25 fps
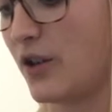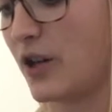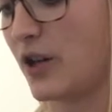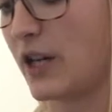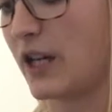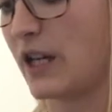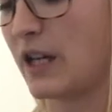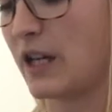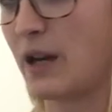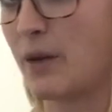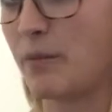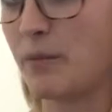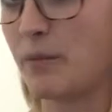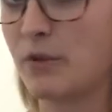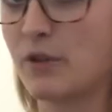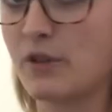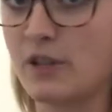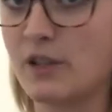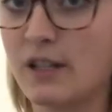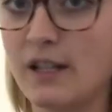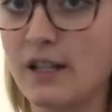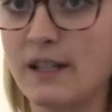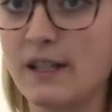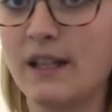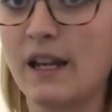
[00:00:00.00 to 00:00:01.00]
getting numbers
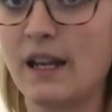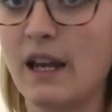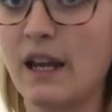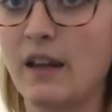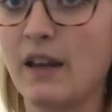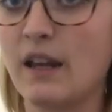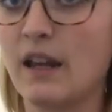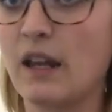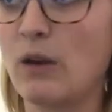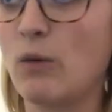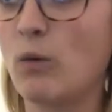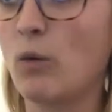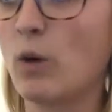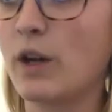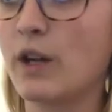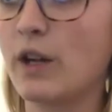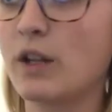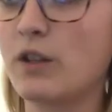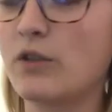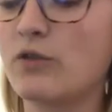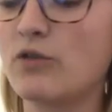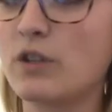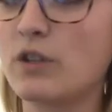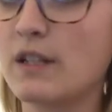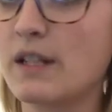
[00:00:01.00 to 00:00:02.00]
that say like
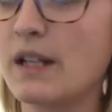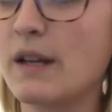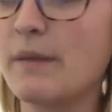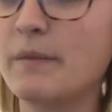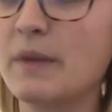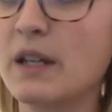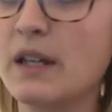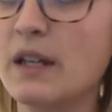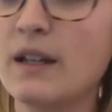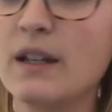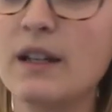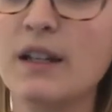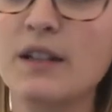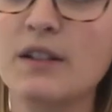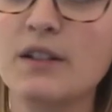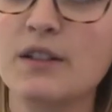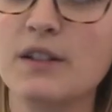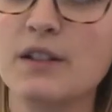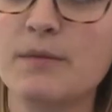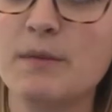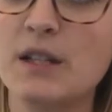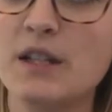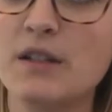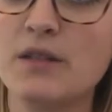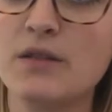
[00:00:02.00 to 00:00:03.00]
100 something, it
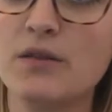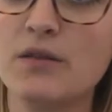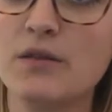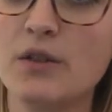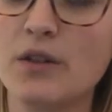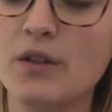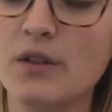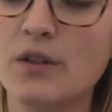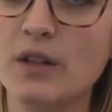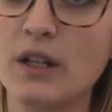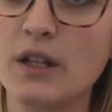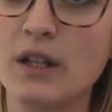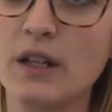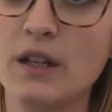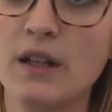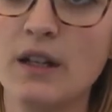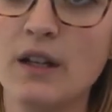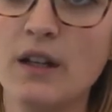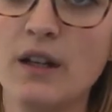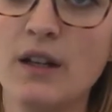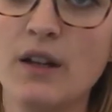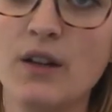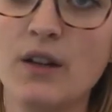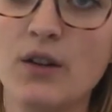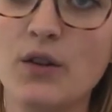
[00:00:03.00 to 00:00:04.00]
just means you turned it
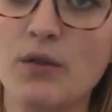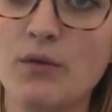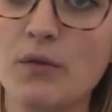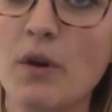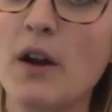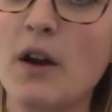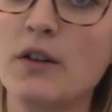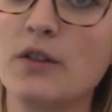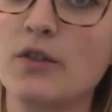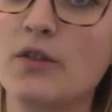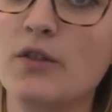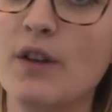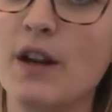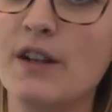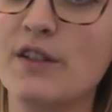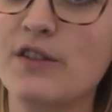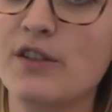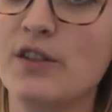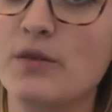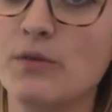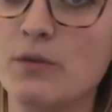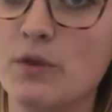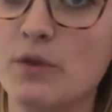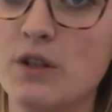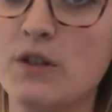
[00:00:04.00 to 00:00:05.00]
the wrong
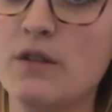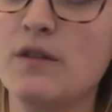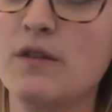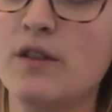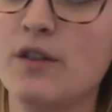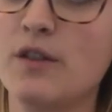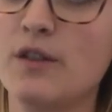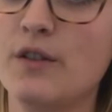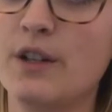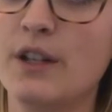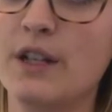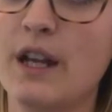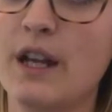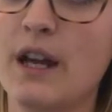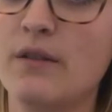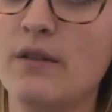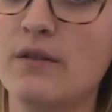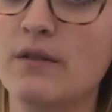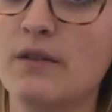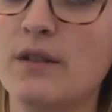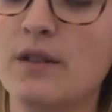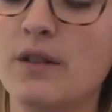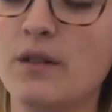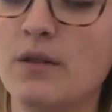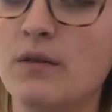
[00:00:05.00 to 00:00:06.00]
direction when you zeroed it out.
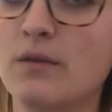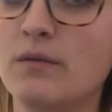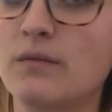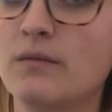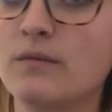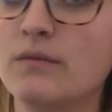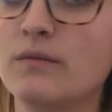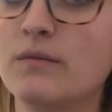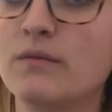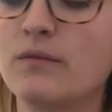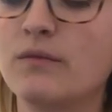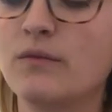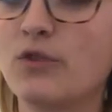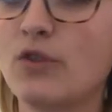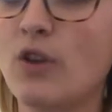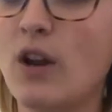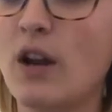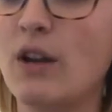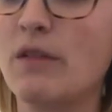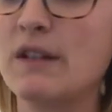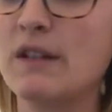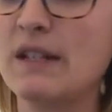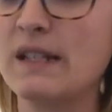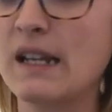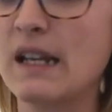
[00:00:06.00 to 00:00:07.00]
So try
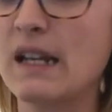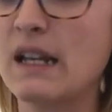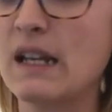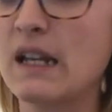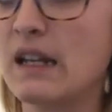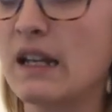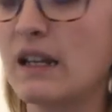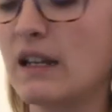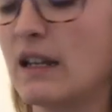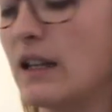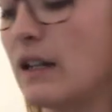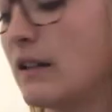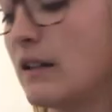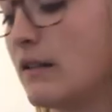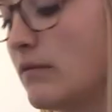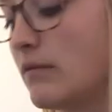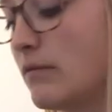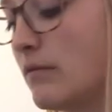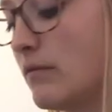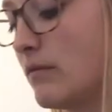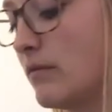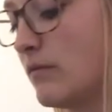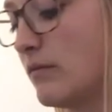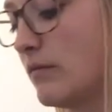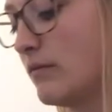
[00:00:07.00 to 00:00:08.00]
resetting it and
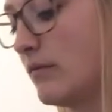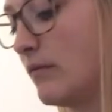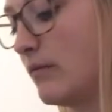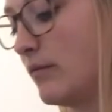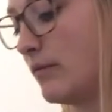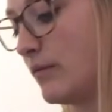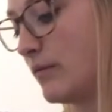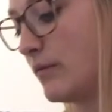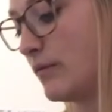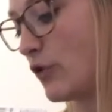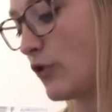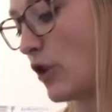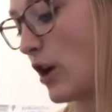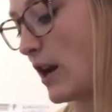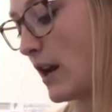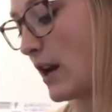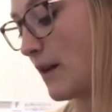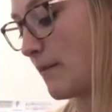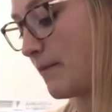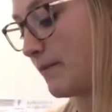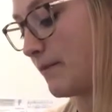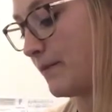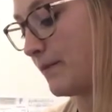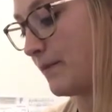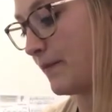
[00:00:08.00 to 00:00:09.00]
try
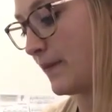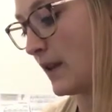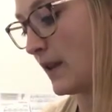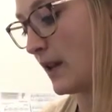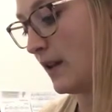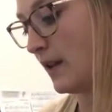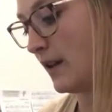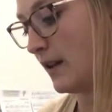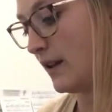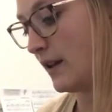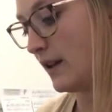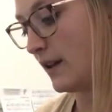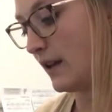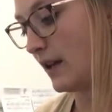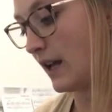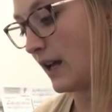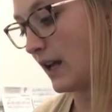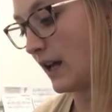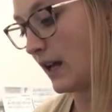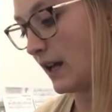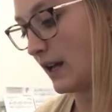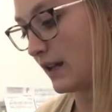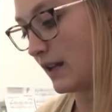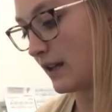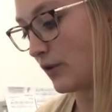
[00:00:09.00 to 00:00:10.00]
again.
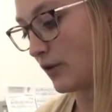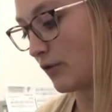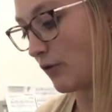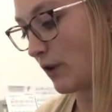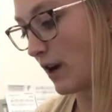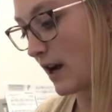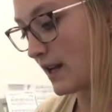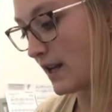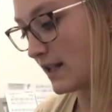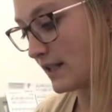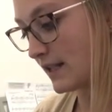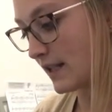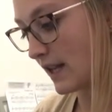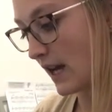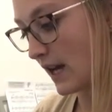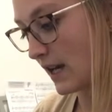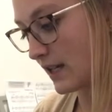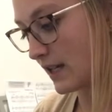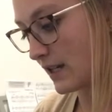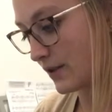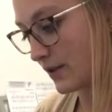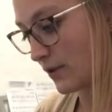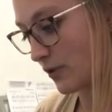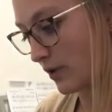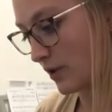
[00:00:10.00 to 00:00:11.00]
And the right side
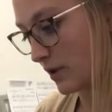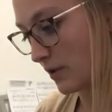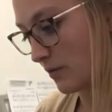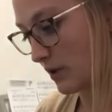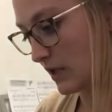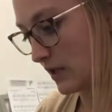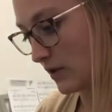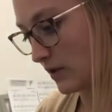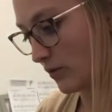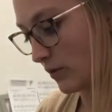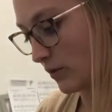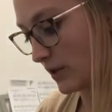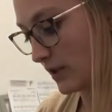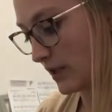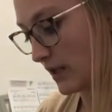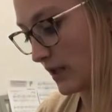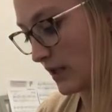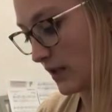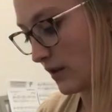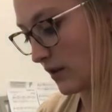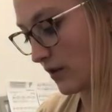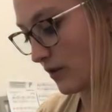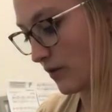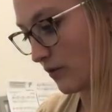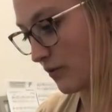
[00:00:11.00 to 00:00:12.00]
is going to be
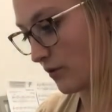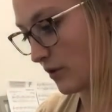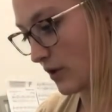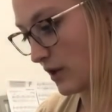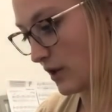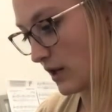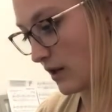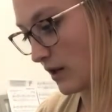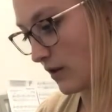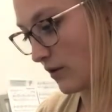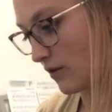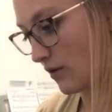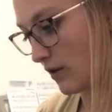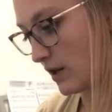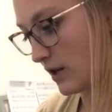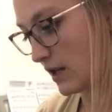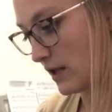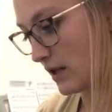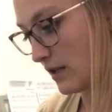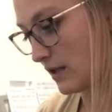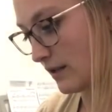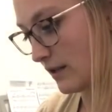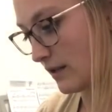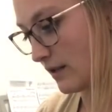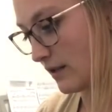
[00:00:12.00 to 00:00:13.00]
23
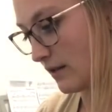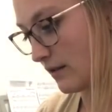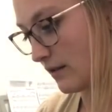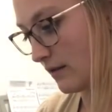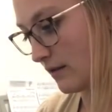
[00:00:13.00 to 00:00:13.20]
degrees.